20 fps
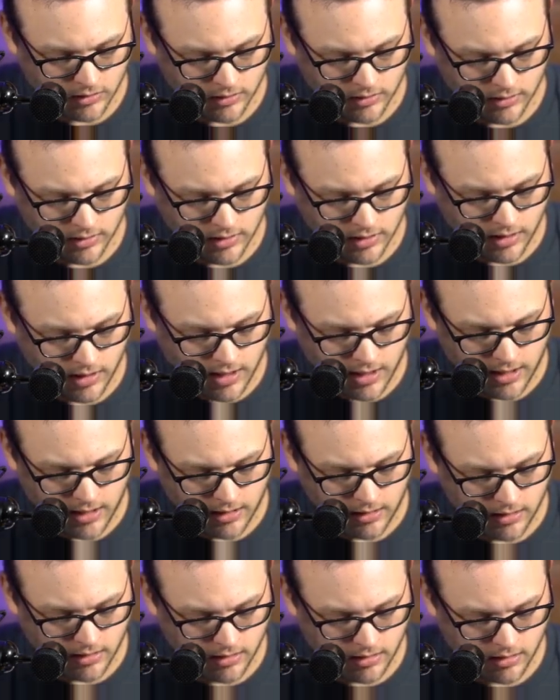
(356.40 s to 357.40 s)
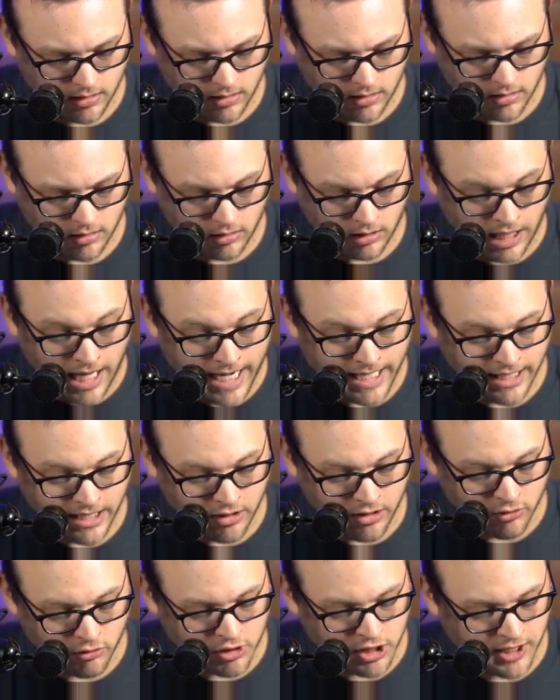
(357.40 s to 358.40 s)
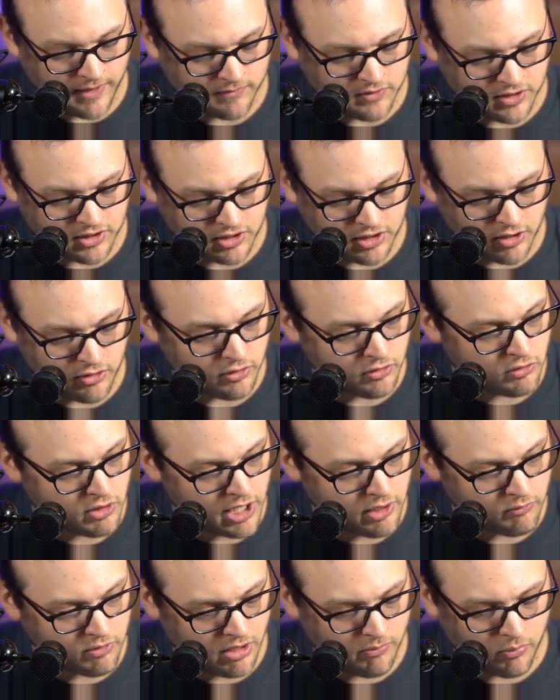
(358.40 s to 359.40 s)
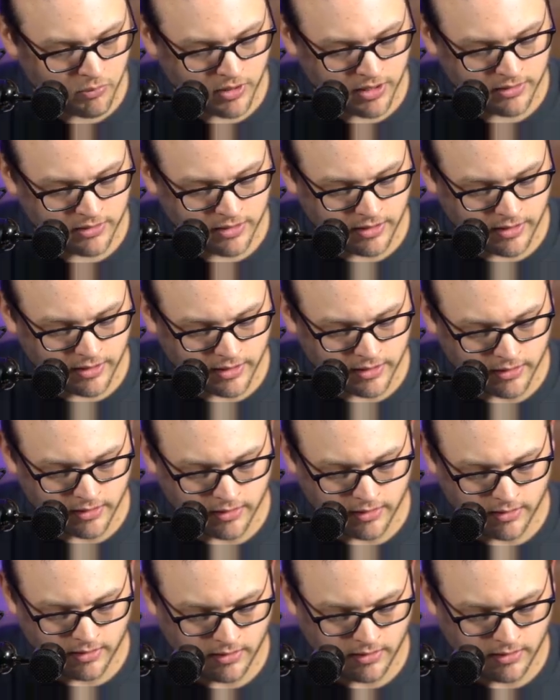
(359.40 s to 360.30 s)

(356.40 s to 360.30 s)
Okay, Lightning Greaves is another great reprint there.